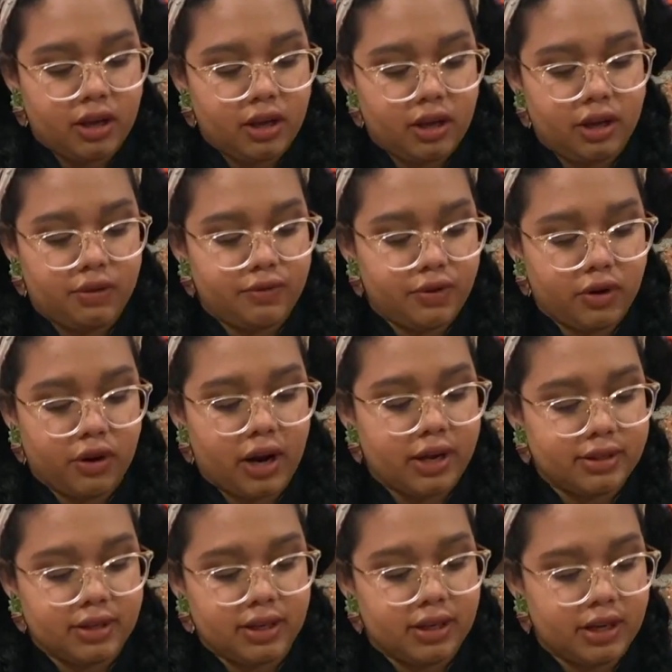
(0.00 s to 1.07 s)
if your
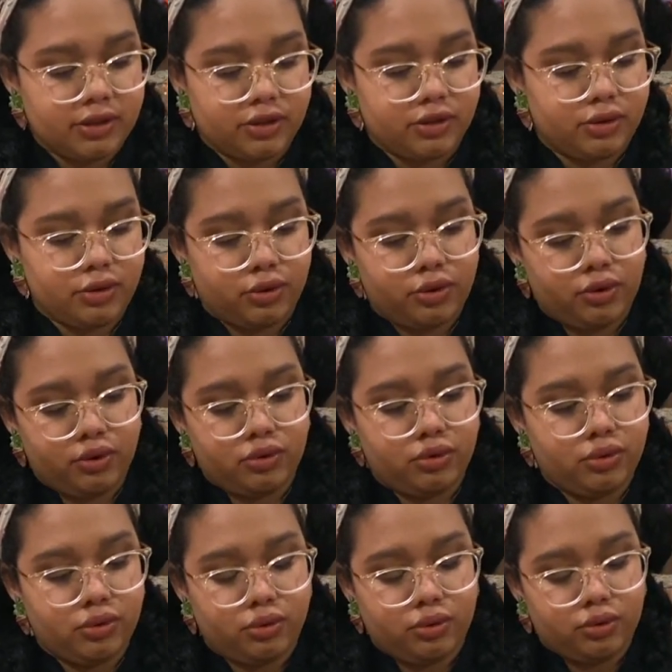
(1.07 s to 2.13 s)
icing gets
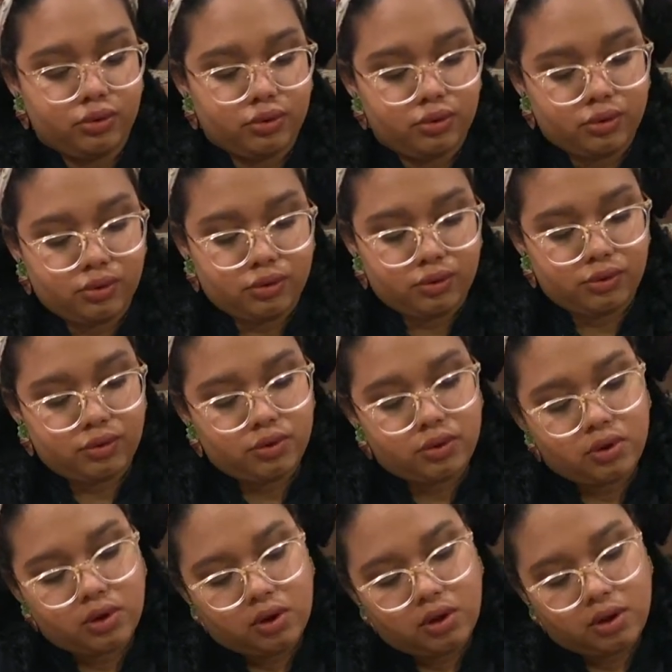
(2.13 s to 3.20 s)
too
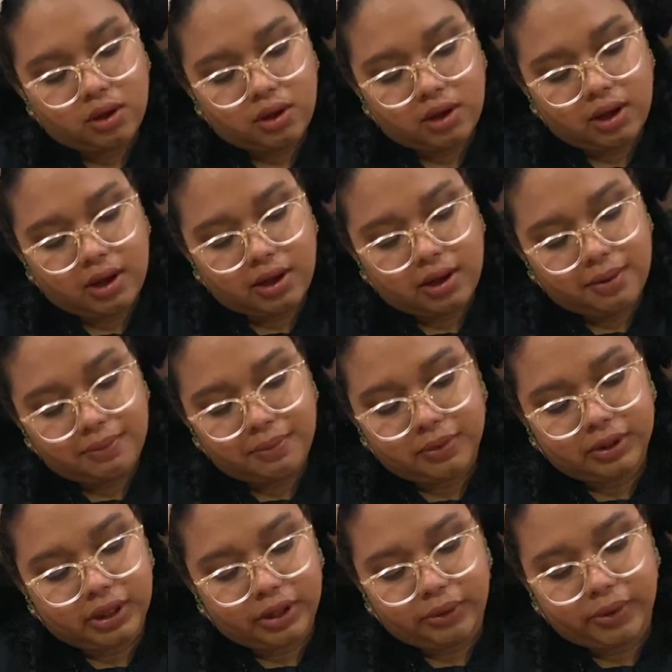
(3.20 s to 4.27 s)

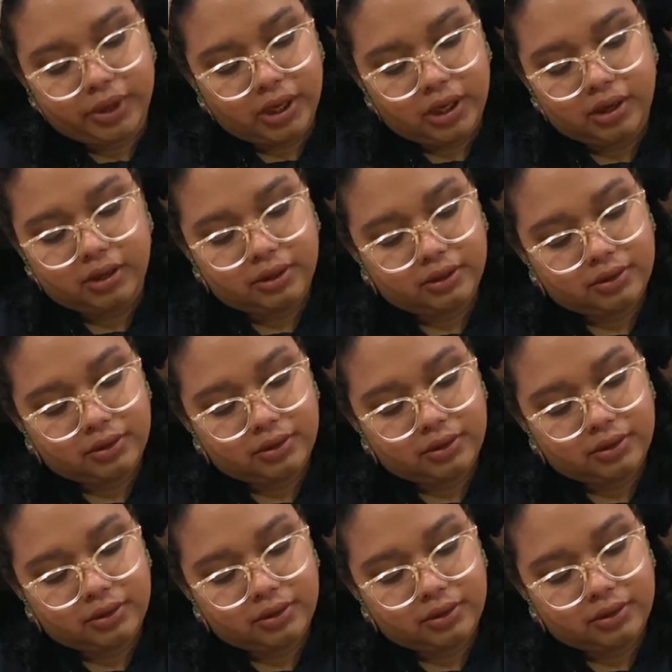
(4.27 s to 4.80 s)
liquidy.